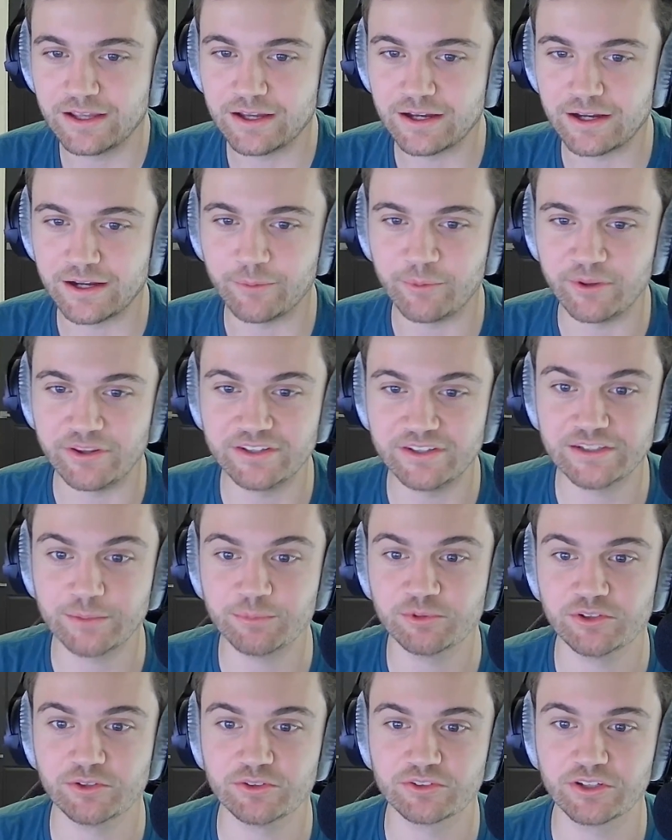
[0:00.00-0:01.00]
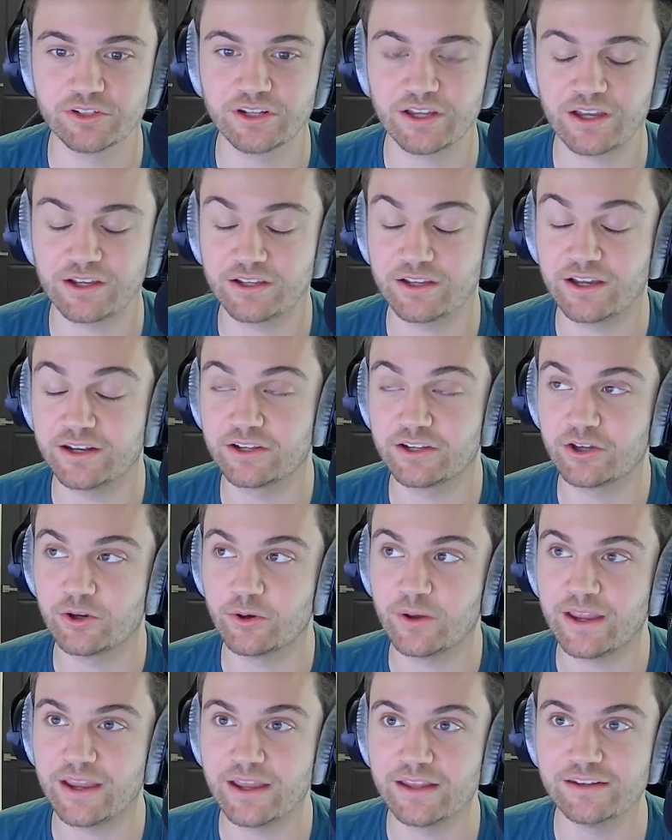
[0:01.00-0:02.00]
And this episode is going to kind of
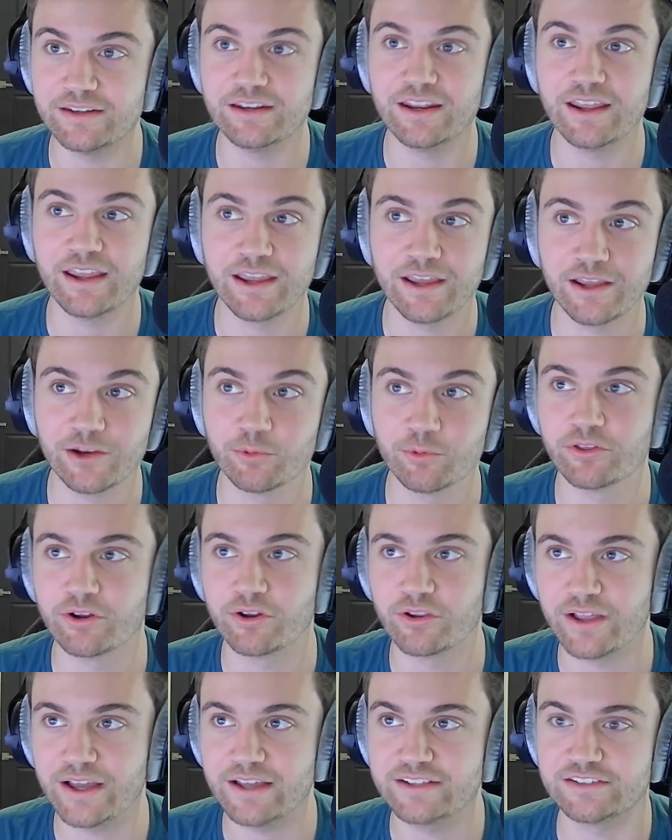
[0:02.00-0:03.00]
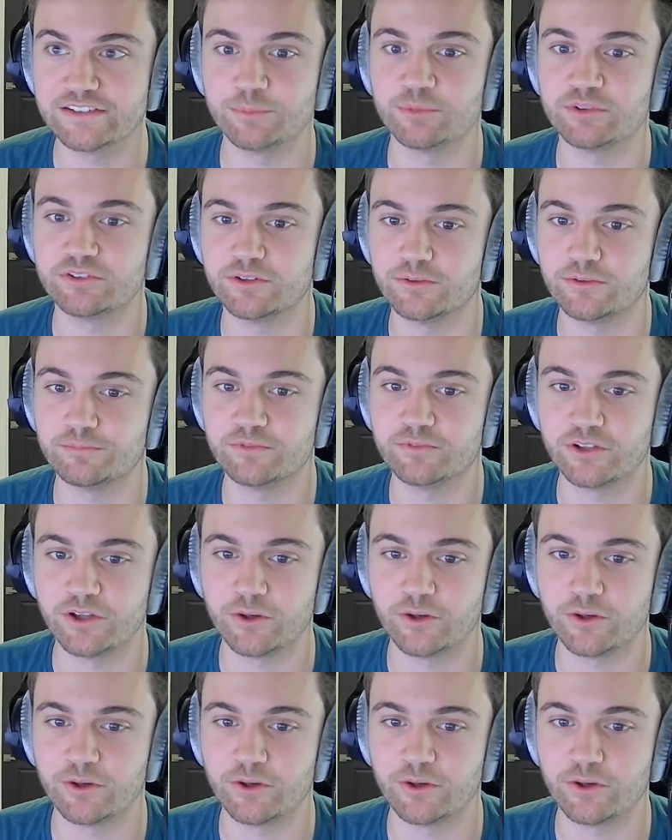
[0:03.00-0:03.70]
go hand in hand with our last episode.